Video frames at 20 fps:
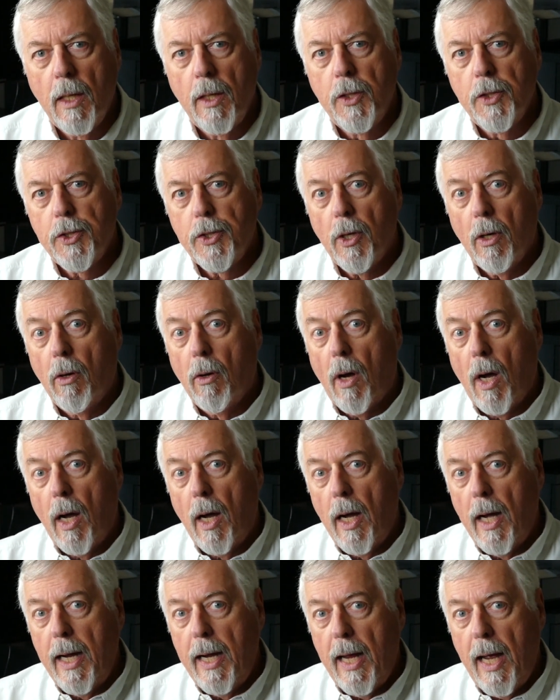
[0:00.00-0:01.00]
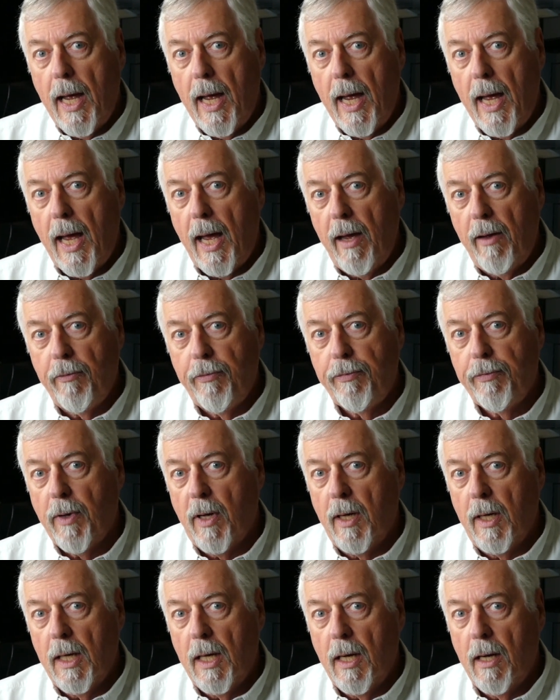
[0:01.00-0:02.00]
So I have
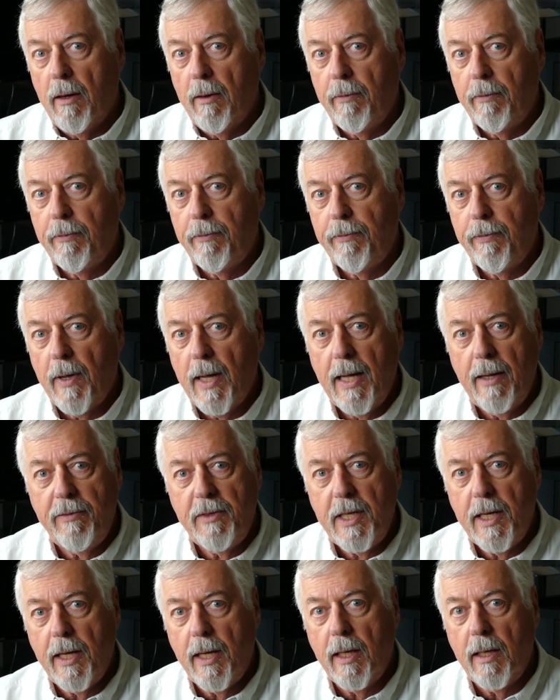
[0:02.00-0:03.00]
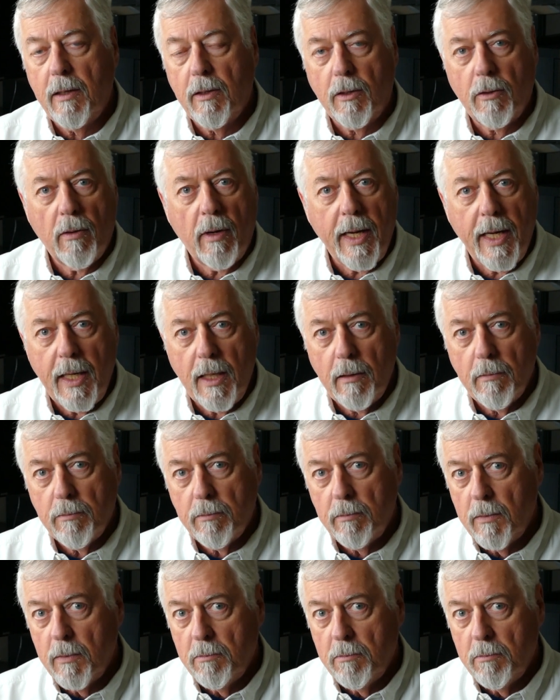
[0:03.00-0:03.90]
510 grain